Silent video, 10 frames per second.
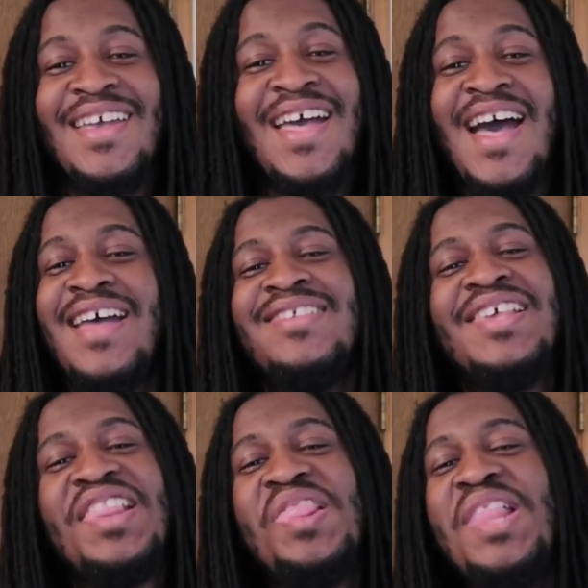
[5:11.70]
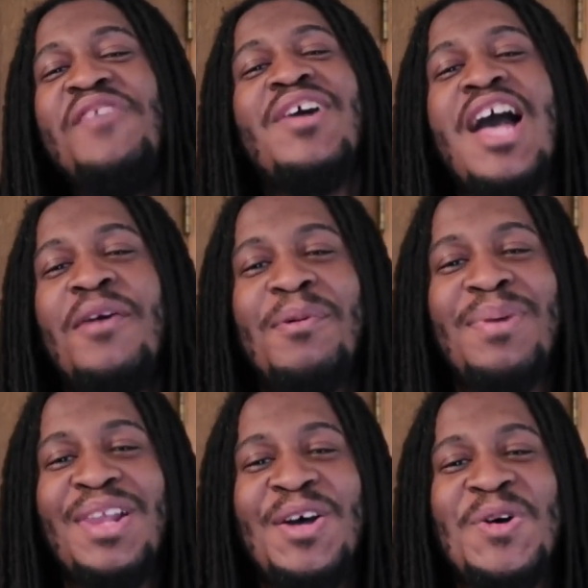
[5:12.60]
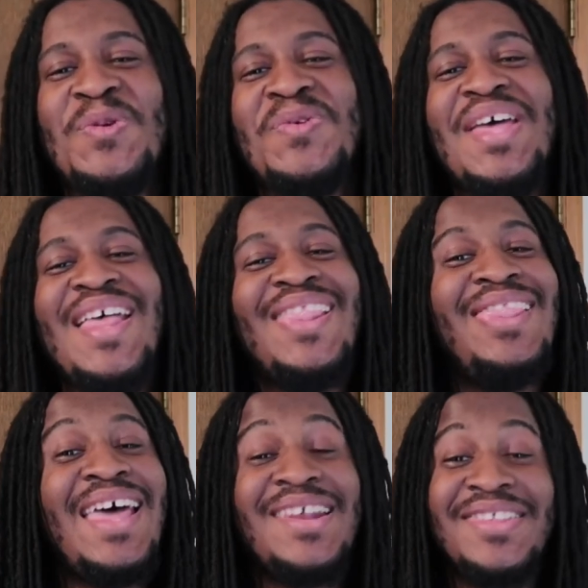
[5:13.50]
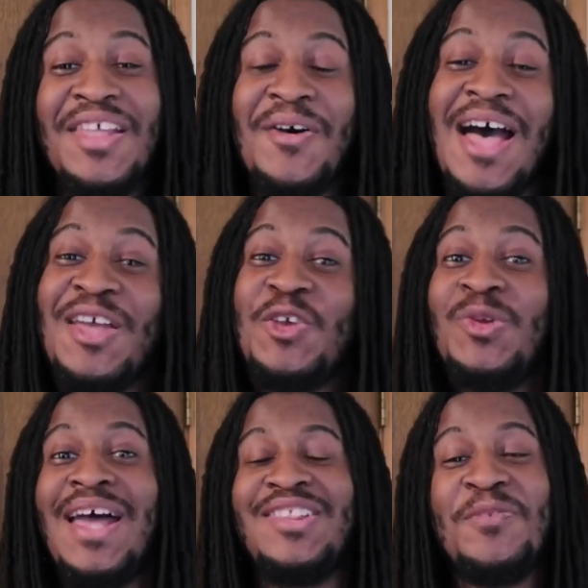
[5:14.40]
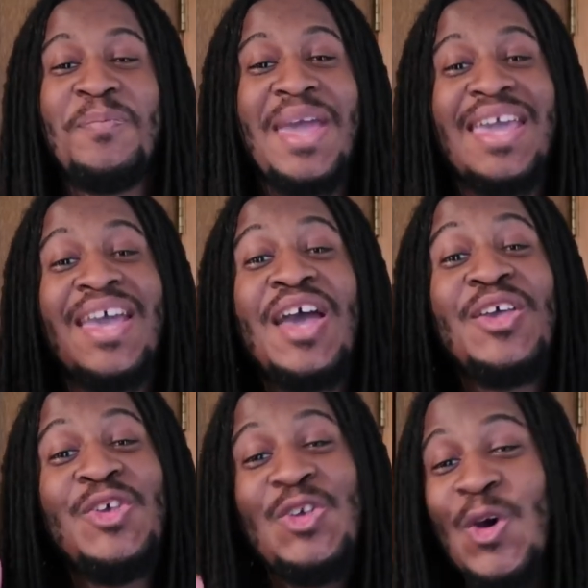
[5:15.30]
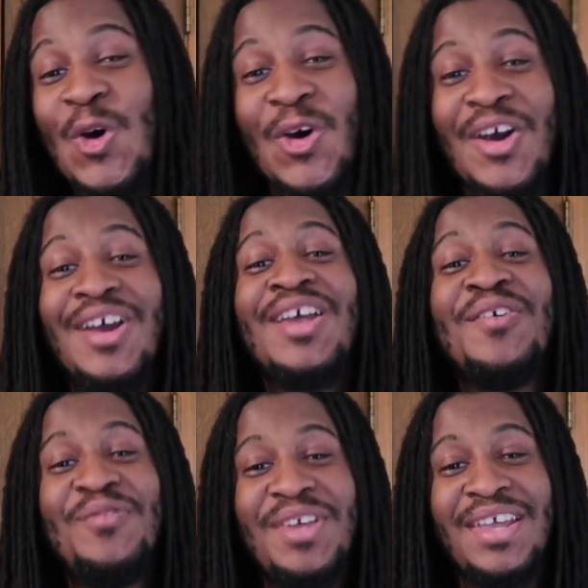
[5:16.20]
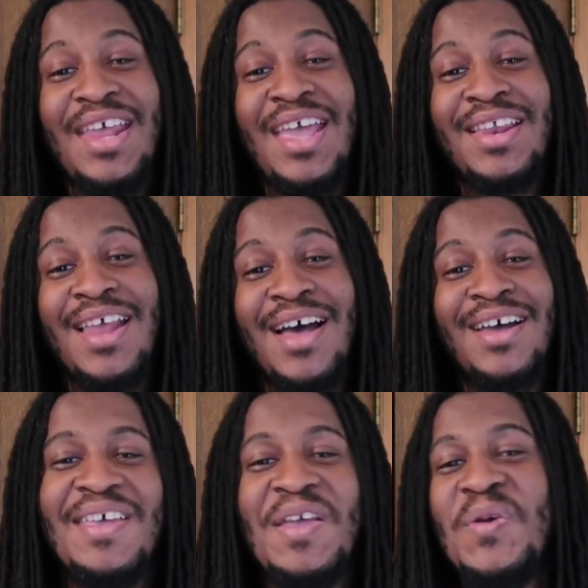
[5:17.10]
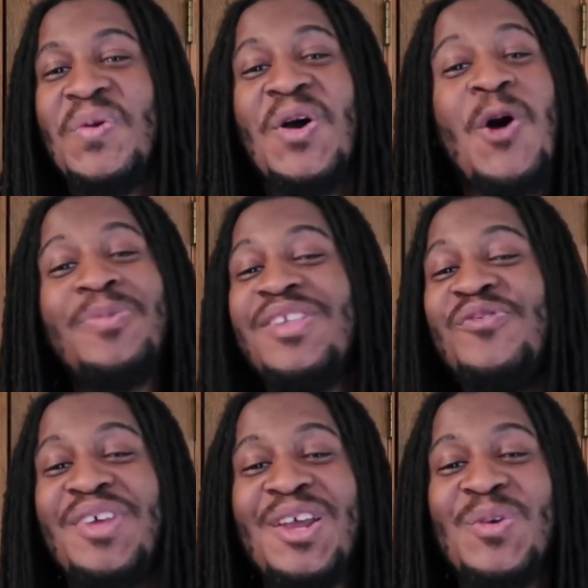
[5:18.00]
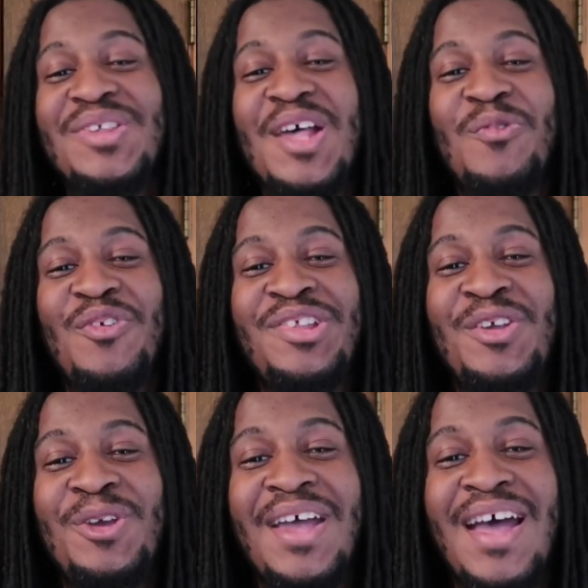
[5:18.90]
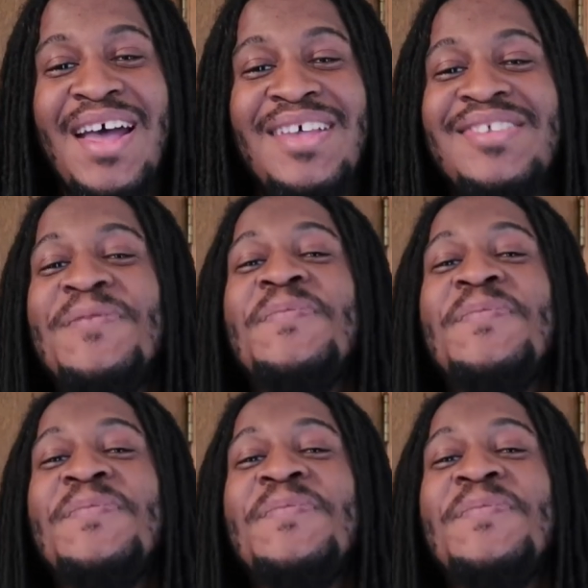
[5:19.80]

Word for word: Guys, leave a comment below let us know how you like to make your vegan eggnog. We hope this video was helpful to you guys.